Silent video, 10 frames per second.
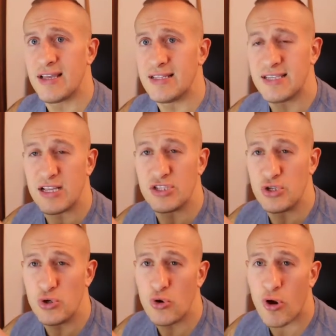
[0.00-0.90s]
It's like
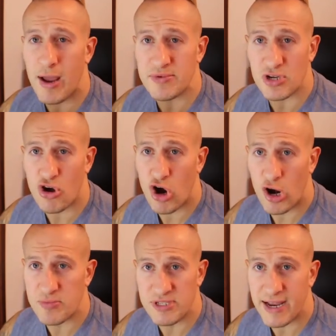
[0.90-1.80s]
2 grams of
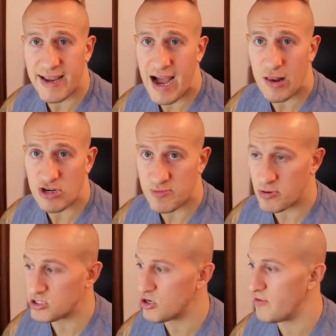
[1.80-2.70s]
carbs, 10 calories per
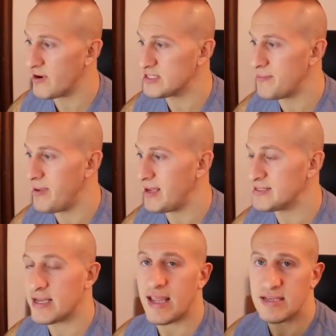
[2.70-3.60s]
serving. It's
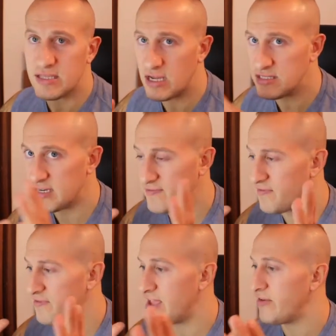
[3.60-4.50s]
amazing. He has tons of
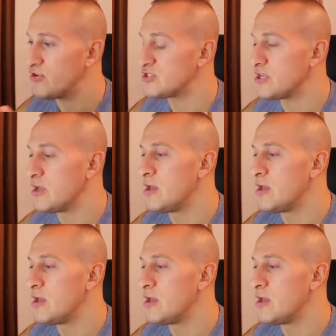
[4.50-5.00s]
different flavors.